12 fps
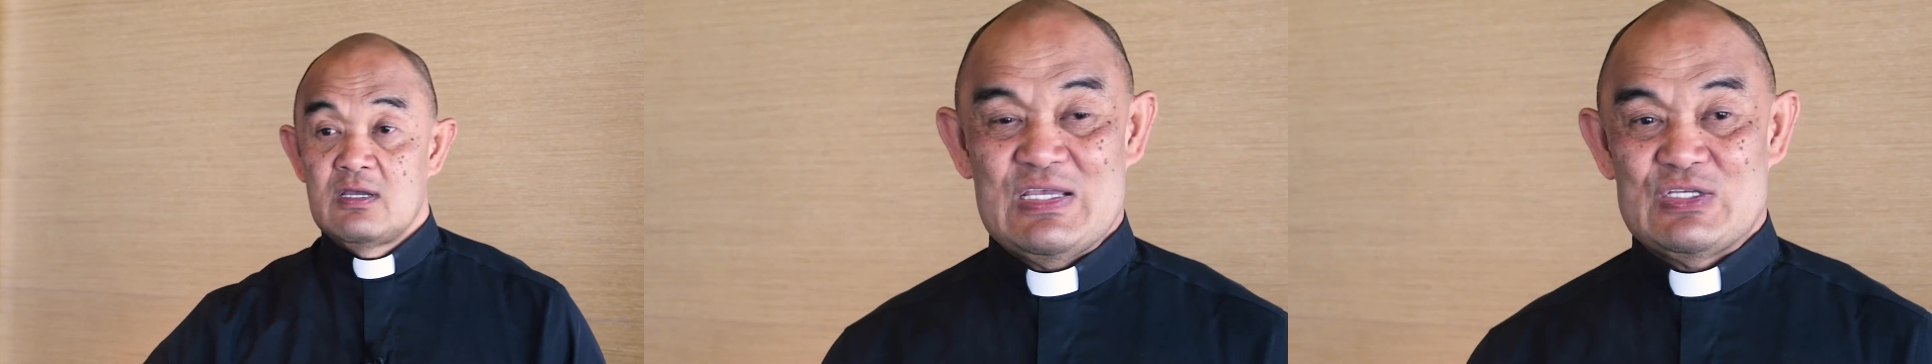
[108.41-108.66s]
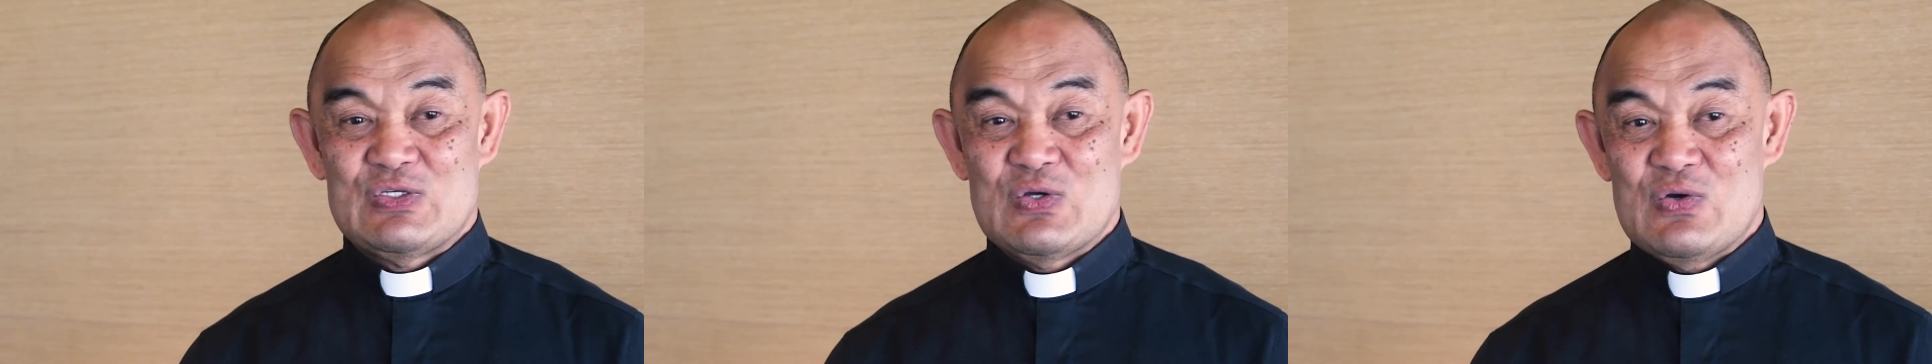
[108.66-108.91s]

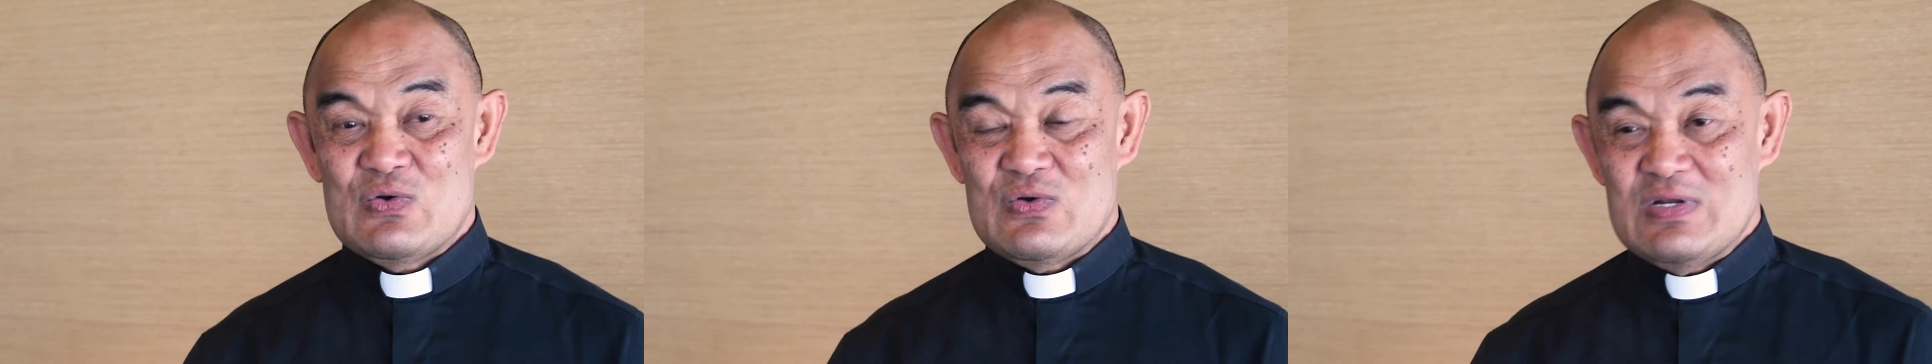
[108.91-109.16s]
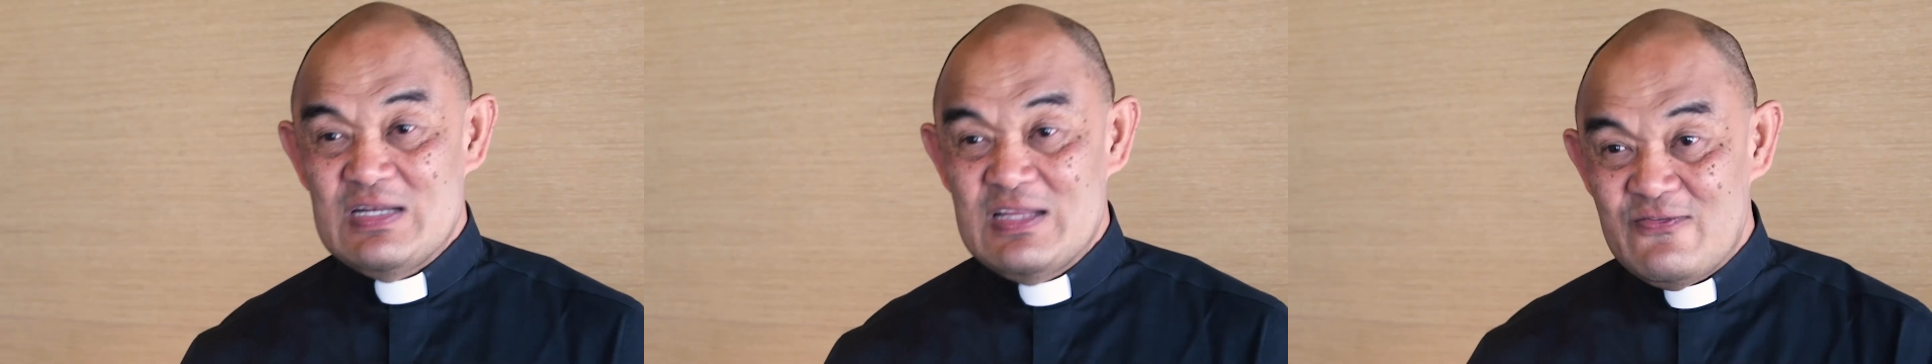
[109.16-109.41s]
So
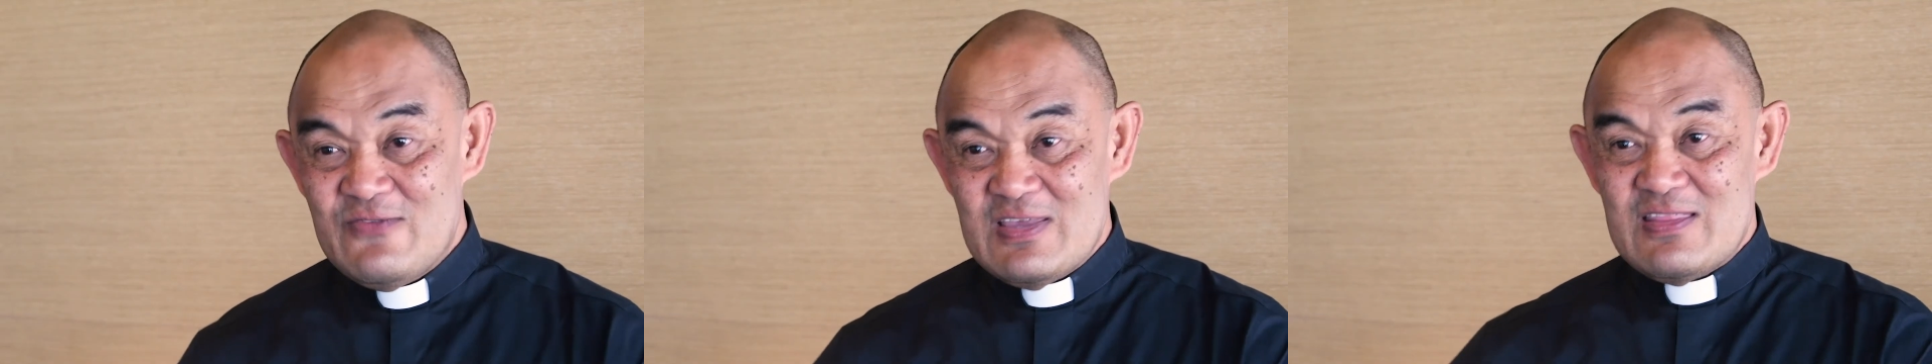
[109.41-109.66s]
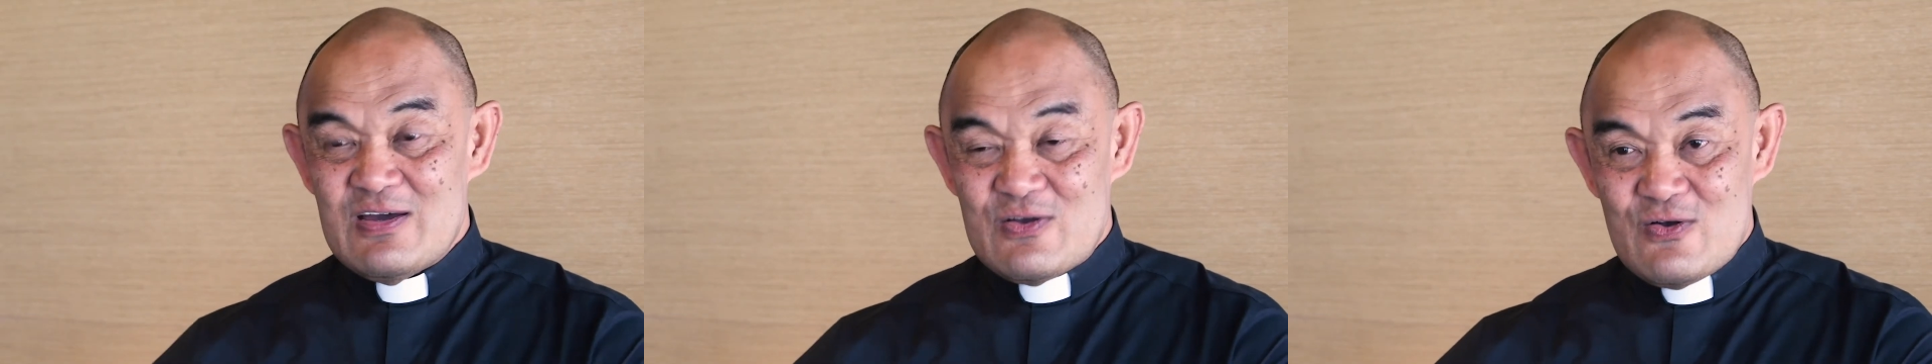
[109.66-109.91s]
leaving
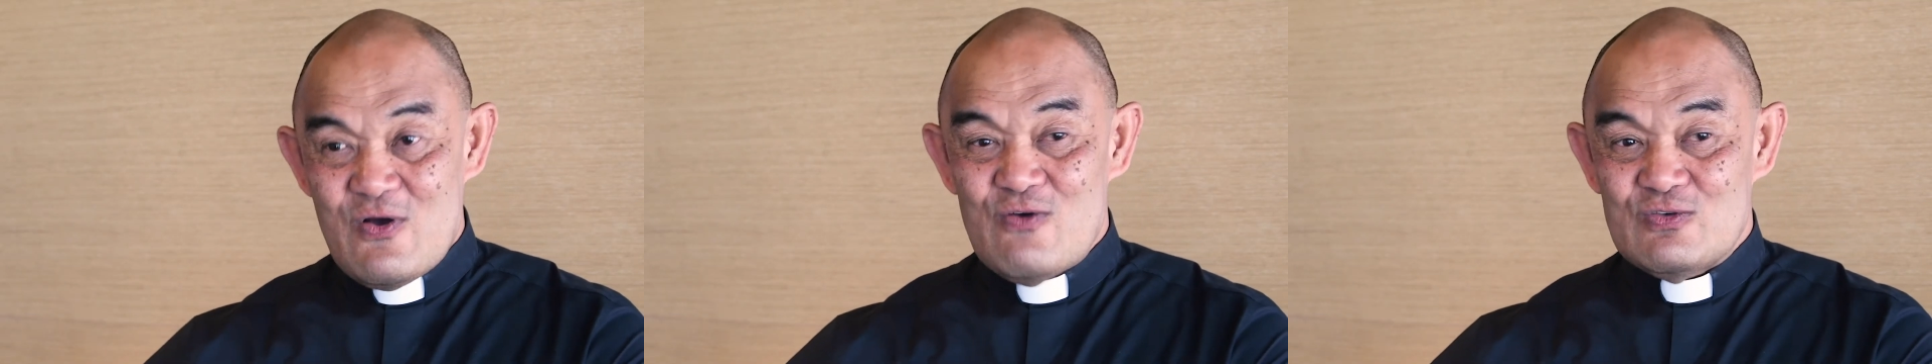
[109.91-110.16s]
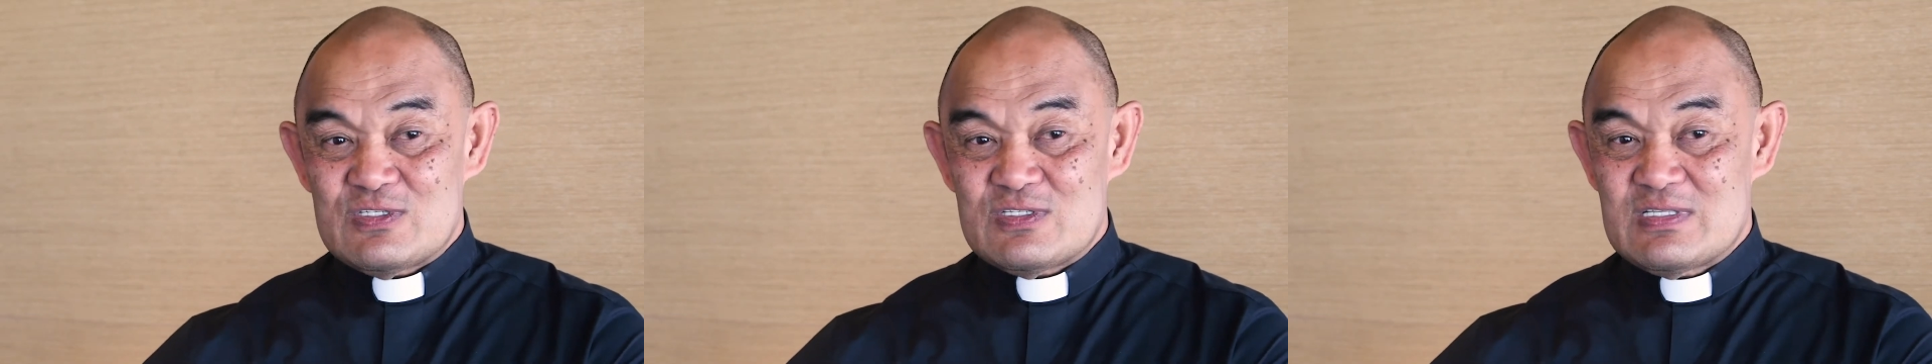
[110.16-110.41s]
the
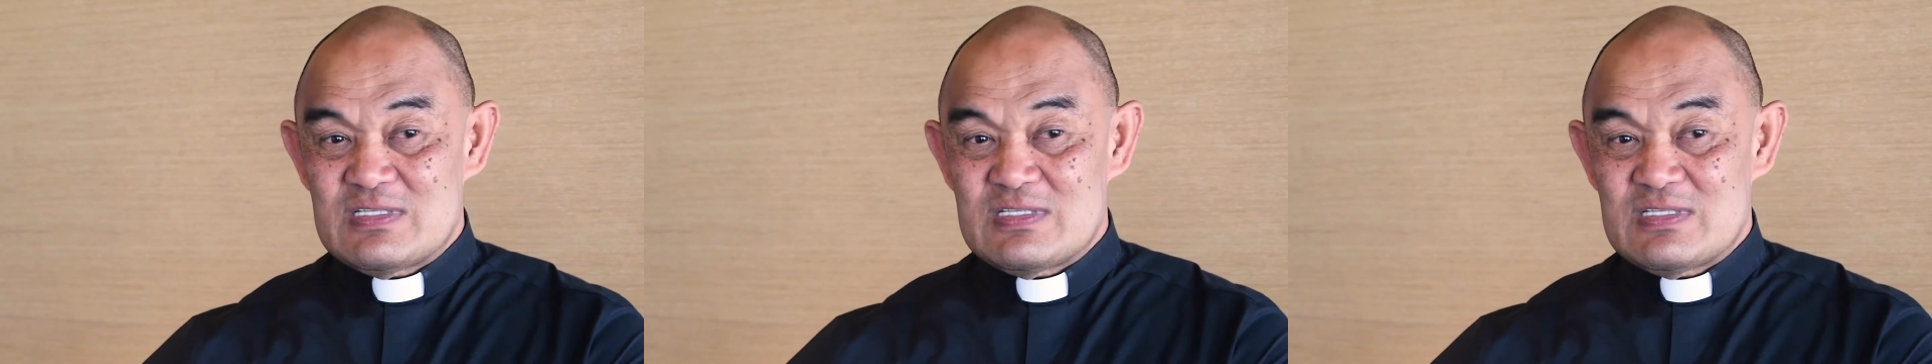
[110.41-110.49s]
coast